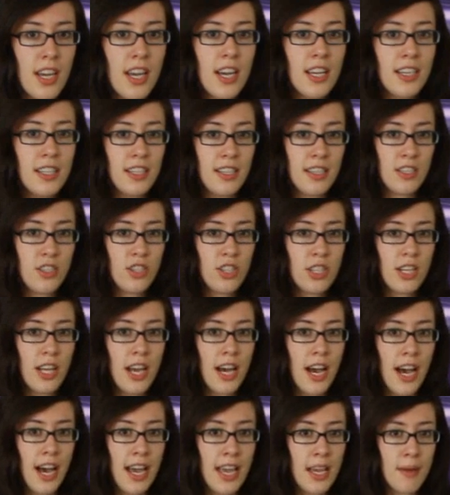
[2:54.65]
In addition, a
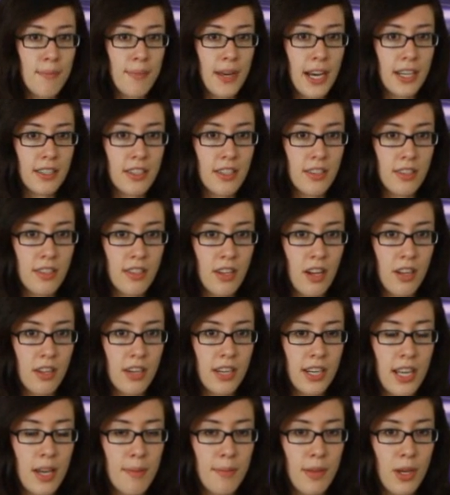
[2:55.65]
high impact on the dollar
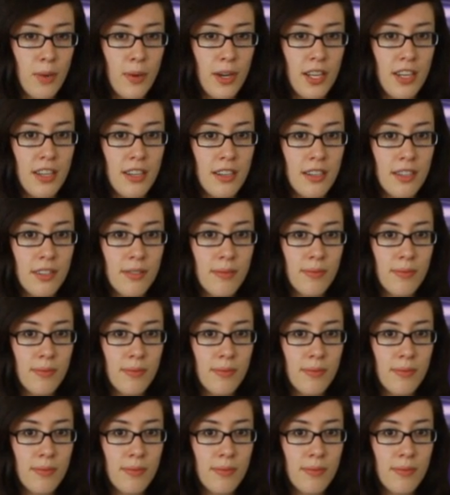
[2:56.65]
can be awaited.